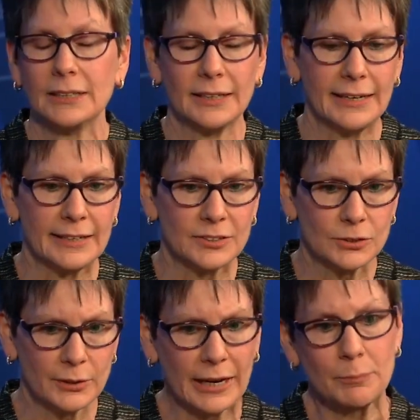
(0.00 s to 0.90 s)
And
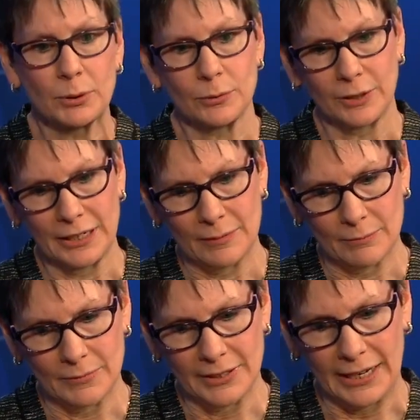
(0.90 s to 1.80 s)
so that program,
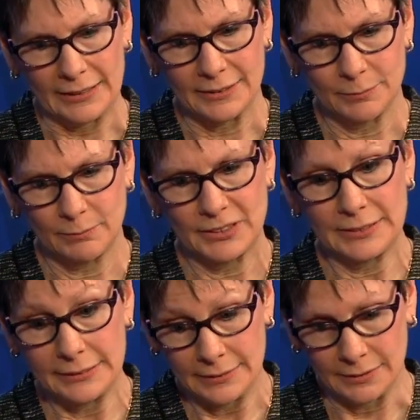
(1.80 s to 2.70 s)
that
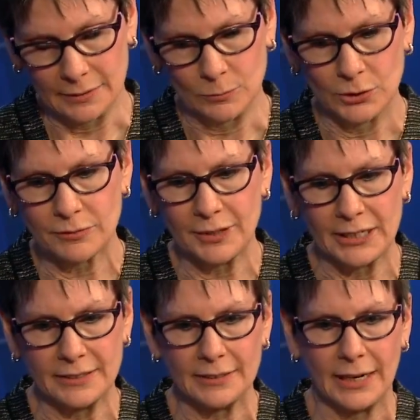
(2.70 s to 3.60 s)
system was
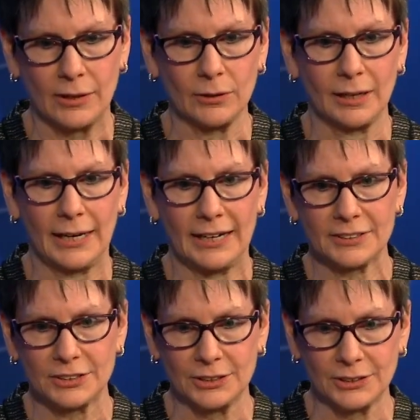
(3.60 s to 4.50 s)
phased out
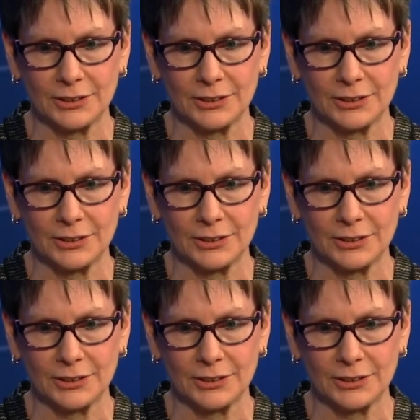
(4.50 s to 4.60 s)
last year,